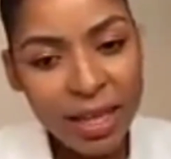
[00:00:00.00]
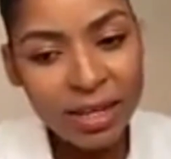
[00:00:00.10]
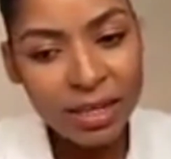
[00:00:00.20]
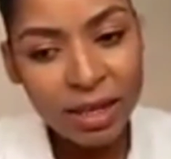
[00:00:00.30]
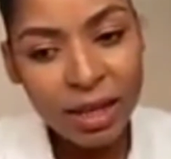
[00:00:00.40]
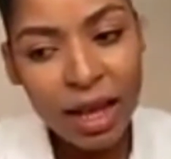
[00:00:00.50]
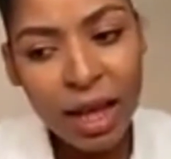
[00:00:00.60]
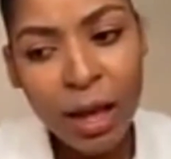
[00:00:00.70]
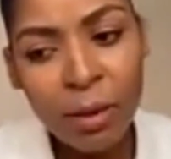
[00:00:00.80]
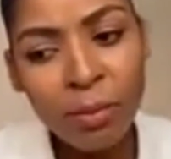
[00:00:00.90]
And then
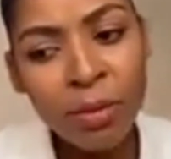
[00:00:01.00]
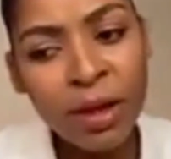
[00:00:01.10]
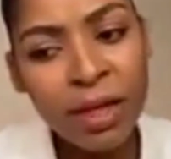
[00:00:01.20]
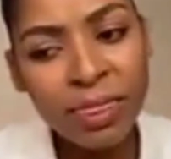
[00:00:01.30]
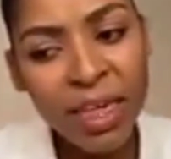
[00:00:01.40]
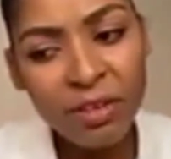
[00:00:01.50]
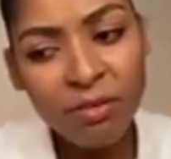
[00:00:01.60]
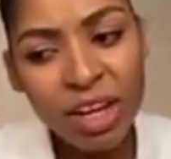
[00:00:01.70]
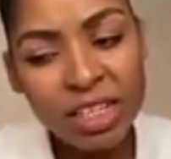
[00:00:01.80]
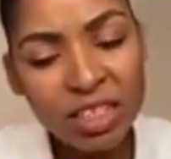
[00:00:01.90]

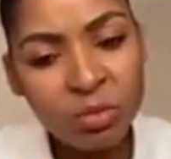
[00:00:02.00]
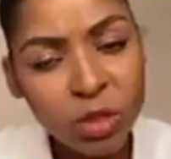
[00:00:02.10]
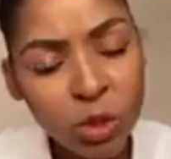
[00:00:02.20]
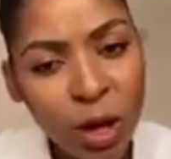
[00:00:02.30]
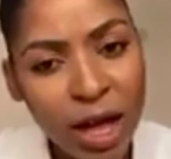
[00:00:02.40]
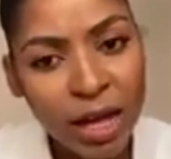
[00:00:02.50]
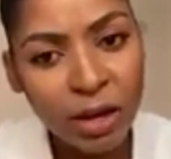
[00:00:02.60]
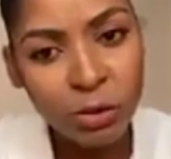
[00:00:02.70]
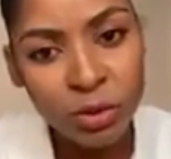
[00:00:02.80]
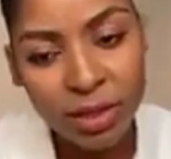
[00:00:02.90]
they invited me to
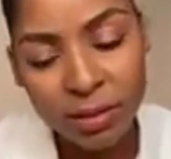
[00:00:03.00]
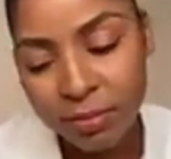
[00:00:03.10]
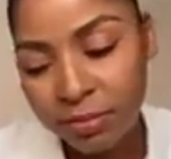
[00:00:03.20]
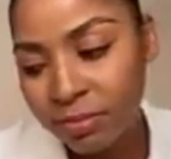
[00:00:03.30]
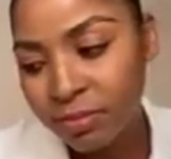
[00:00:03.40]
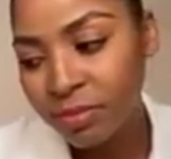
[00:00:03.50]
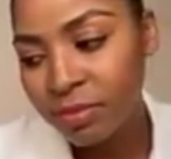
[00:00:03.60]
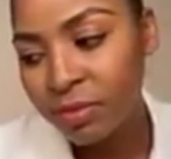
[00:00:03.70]
hang out with them.